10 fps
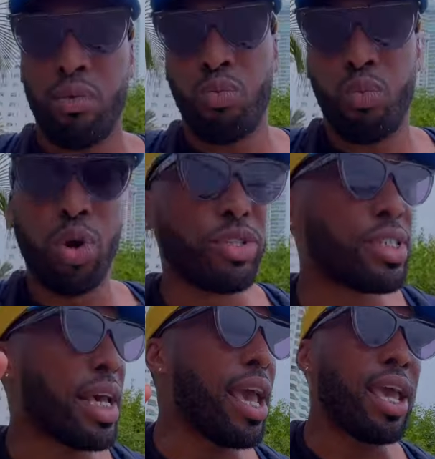we'll
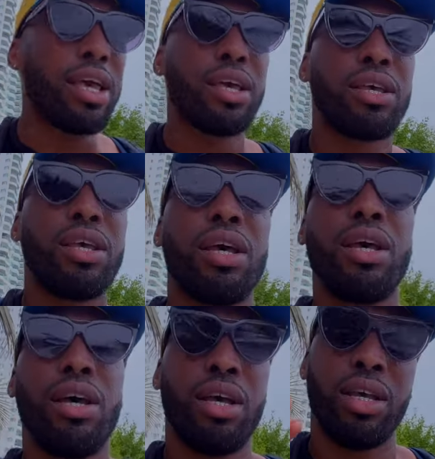say
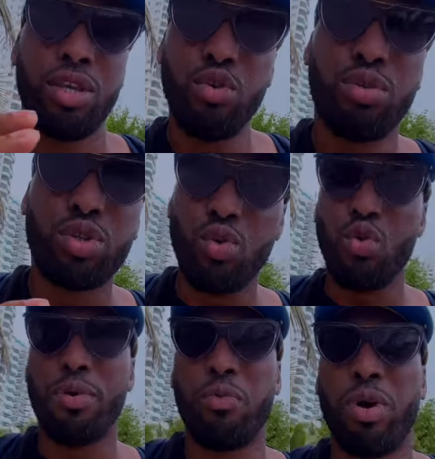YouTube,
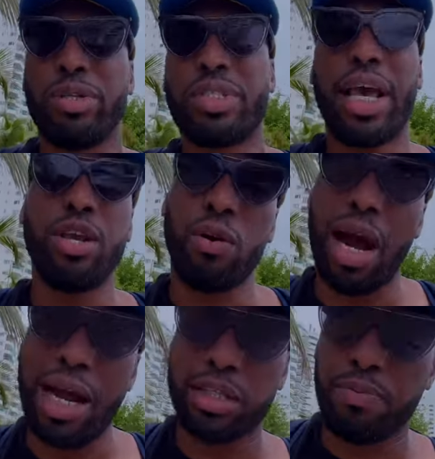and we'll say your
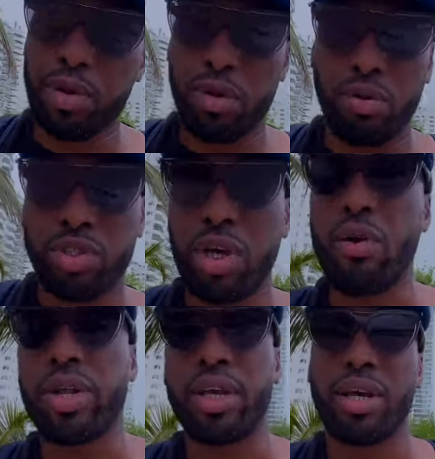entrepreneurial
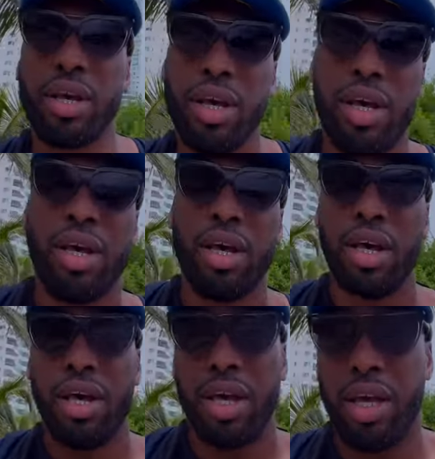journey.
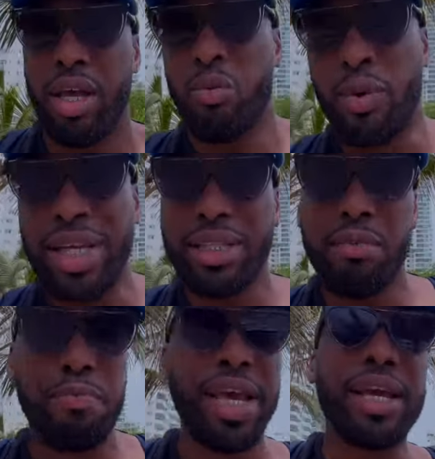Reason
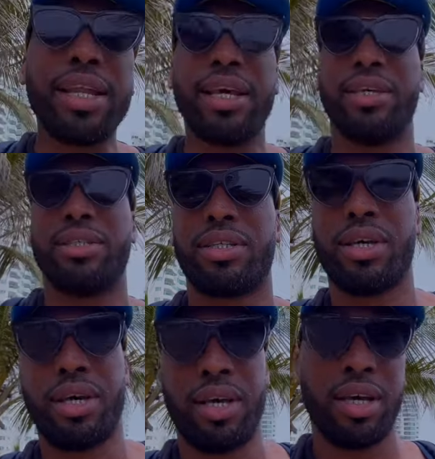being is
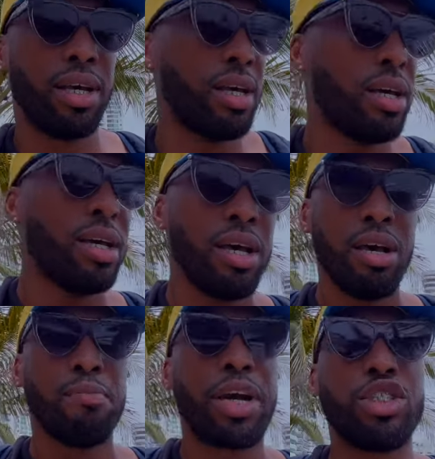
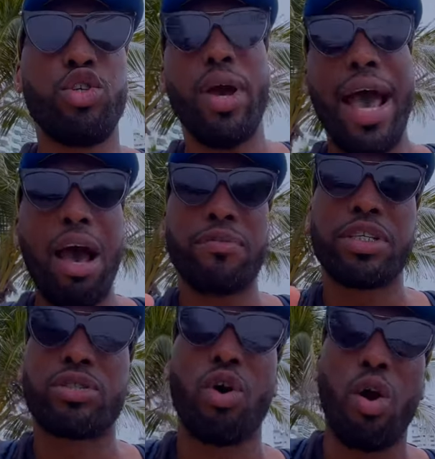because you have to
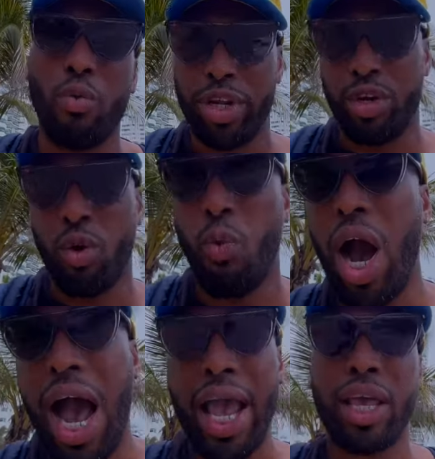start with your
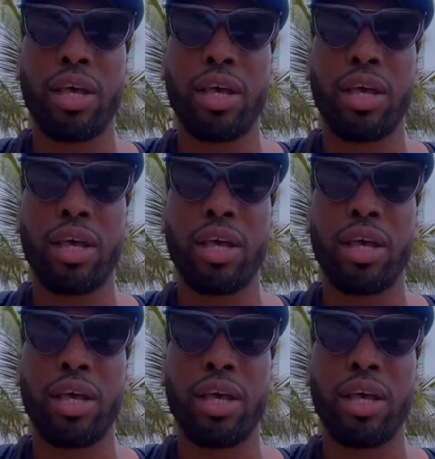why.